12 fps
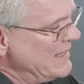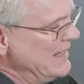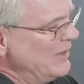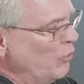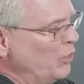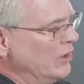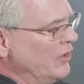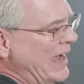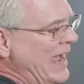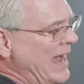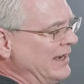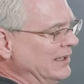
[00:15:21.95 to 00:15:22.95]
It will
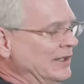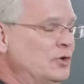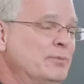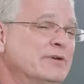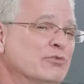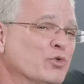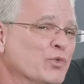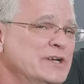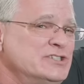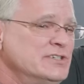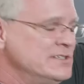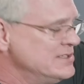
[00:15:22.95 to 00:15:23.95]
add a little bit of a
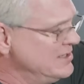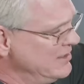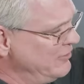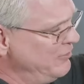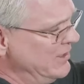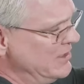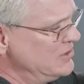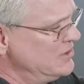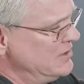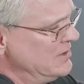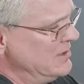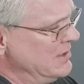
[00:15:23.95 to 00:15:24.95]
richness to the
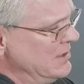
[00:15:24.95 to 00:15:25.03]
finish,